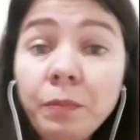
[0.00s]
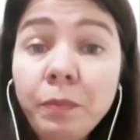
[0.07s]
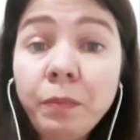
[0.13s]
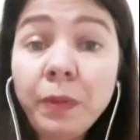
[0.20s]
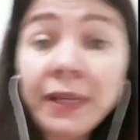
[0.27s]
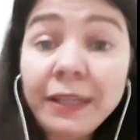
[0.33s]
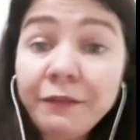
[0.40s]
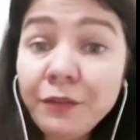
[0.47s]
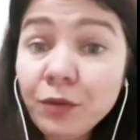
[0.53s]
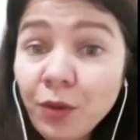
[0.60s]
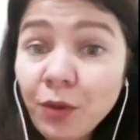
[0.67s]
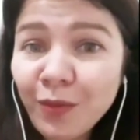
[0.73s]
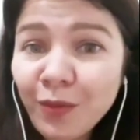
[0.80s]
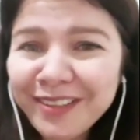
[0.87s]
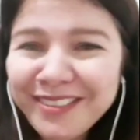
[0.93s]
But if you
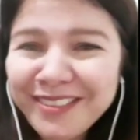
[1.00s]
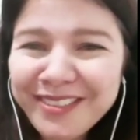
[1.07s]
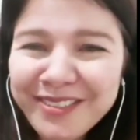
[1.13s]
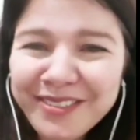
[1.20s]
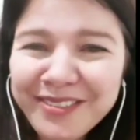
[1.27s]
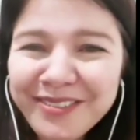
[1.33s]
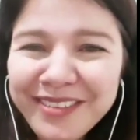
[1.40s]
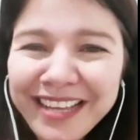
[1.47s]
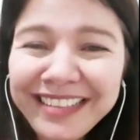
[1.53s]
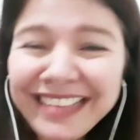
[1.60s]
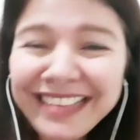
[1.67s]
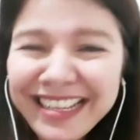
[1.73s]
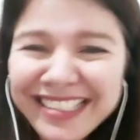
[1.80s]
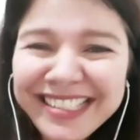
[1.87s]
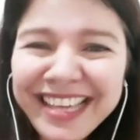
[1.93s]
don't want to do
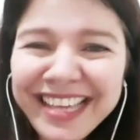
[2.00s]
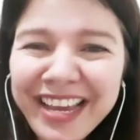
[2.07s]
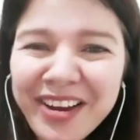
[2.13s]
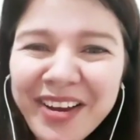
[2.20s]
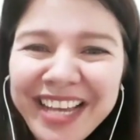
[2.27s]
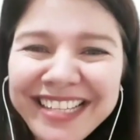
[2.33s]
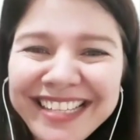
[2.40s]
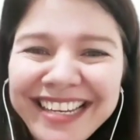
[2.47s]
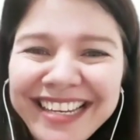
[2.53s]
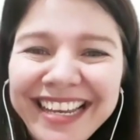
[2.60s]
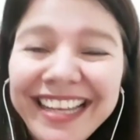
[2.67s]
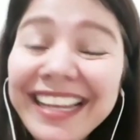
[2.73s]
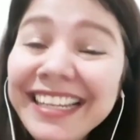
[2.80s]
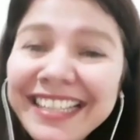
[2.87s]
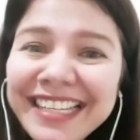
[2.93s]
that, that's scary, isn't
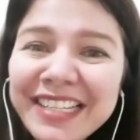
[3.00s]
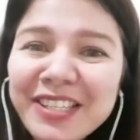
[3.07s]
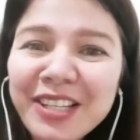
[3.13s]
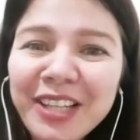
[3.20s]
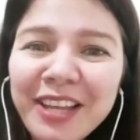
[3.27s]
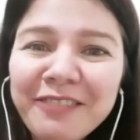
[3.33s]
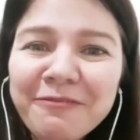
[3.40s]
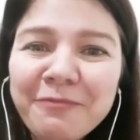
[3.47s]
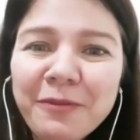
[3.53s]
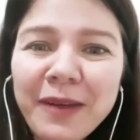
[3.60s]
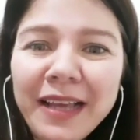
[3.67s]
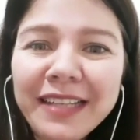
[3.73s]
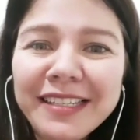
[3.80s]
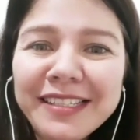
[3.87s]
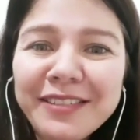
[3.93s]
it? It needs a lot of
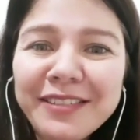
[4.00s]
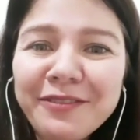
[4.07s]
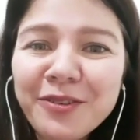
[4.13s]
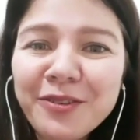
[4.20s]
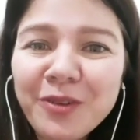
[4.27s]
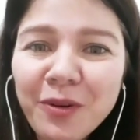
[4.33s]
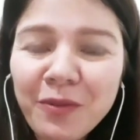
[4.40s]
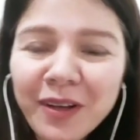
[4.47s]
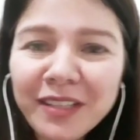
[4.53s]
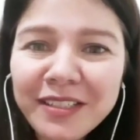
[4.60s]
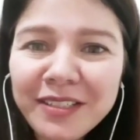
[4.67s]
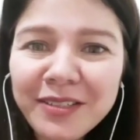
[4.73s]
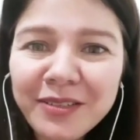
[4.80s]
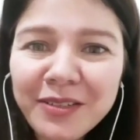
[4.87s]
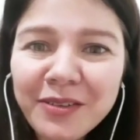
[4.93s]
practice. If you don't
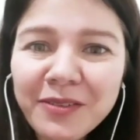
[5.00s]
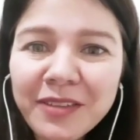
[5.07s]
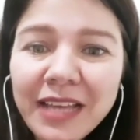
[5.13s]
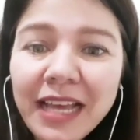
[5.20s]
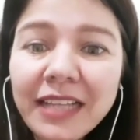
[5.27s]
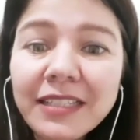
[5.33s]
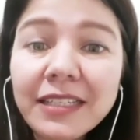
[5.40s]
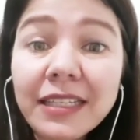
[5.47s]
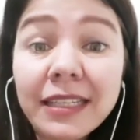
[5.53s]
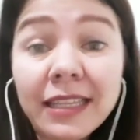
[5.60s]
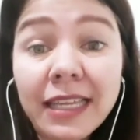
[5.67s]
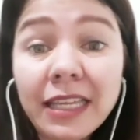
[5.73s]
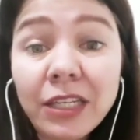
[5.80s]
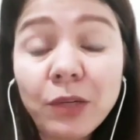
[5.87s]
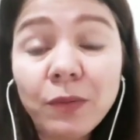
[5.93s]
want to do that,
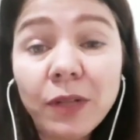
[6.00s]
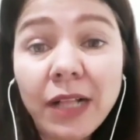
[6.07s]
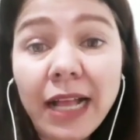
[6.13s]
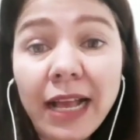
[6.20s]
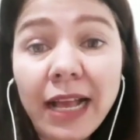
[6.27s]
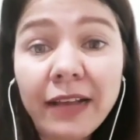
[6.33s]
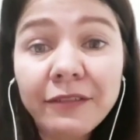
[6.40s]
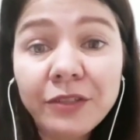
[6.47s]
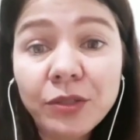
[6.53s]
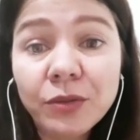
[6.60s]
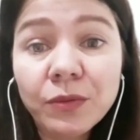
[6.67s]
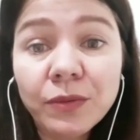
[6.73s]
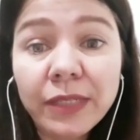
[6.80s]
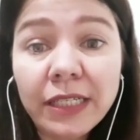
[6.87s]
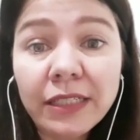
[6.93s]
then you will have to
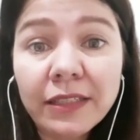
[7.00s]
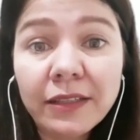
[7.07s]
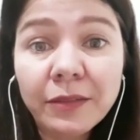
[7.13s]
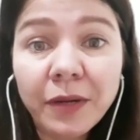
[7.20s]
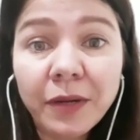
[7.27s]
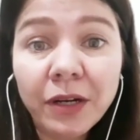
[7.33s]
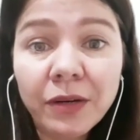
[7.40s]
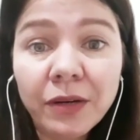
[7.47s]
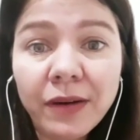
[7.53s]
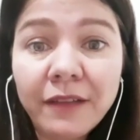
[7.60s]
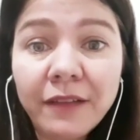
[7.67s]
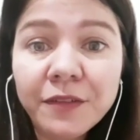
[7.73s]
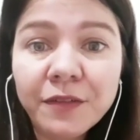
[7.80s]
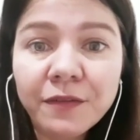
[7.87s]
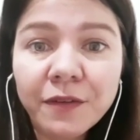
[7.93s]
read the
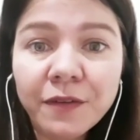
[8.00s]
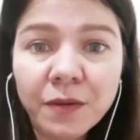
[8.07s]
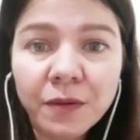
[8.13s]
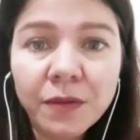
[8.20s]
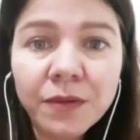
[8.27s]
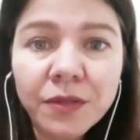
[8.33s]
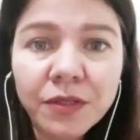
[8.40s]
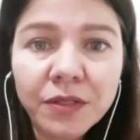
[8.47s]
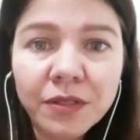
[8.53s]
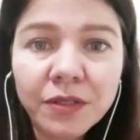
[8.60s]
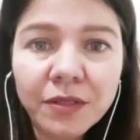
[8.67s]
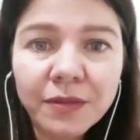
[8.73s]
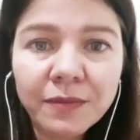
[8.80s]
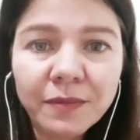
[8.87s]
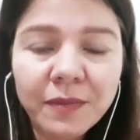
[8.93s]
paragraphs
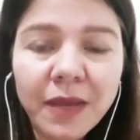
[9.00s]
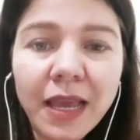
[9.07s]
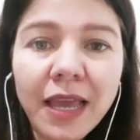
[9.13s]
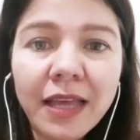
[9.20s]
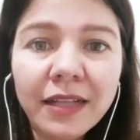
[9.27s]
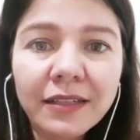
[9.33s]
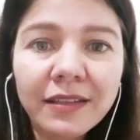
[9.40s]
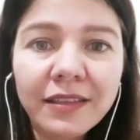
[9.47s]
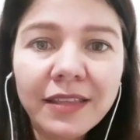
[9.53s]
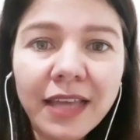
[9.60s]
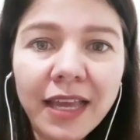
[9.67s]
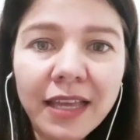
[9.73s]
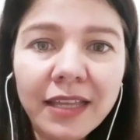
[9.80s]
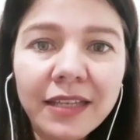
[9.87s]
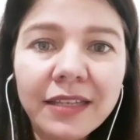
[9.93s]
first and
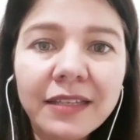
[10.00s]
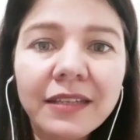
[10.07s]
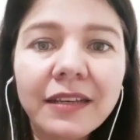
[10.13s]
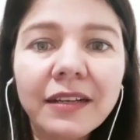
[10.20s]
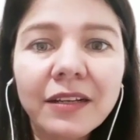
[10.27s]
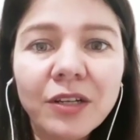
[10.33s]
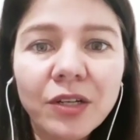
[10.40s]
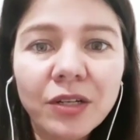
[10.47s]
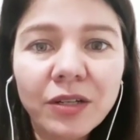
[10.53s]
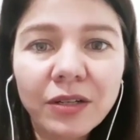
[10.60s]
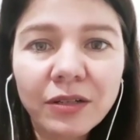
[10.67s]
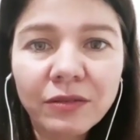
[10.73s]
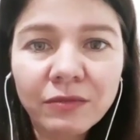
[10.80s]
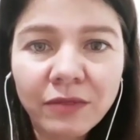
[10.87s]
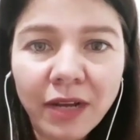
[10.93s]
then
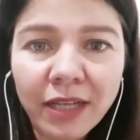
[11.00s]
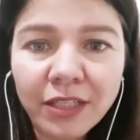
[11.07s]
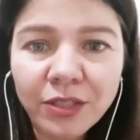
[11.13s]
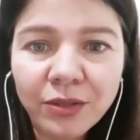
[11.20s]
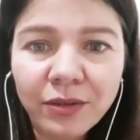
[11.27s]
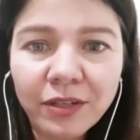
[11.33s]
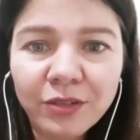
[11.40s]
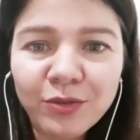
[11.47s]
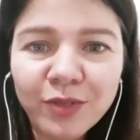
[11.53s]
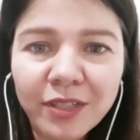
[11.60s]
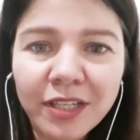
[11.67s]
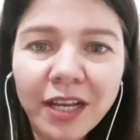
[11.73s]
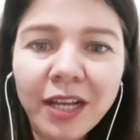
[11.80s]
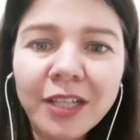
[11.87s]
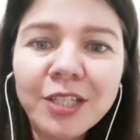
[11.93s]
write your
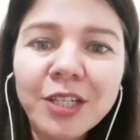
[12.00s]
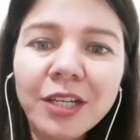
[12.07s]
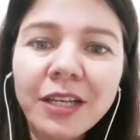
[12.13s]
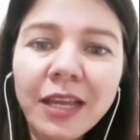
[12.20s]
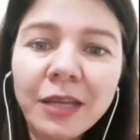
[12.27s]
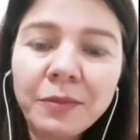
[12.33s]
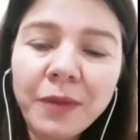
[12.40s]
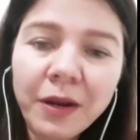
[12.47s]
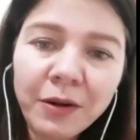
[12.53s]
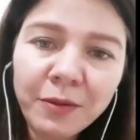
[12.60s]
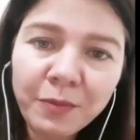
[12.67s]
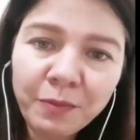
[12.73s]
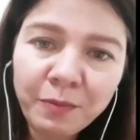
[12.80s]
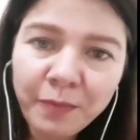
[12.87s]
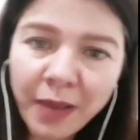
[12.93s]
introduction and
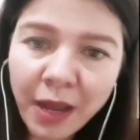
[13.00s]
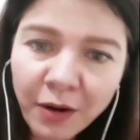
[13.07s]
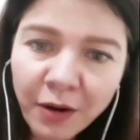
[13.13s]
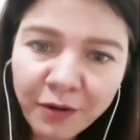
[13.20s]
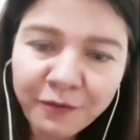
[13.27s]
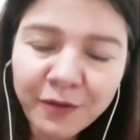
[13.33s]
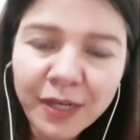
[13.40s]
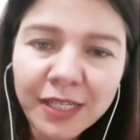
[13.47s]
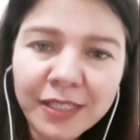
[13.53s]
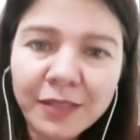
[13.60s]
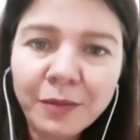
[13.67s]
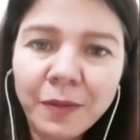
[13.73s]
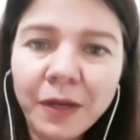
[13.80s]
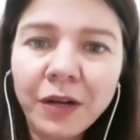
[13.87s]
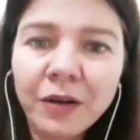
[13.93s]
paraphrase
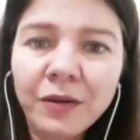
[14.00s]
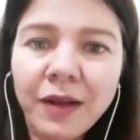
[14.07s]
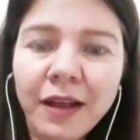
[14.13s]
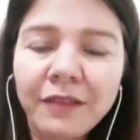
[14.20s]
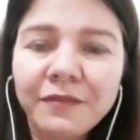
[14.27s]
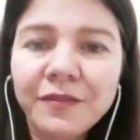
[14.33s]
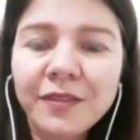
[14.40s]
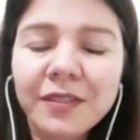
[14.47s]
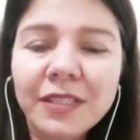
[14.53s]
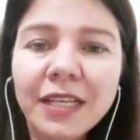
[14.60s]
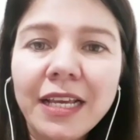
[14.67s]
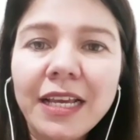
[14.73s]
the paragraphs.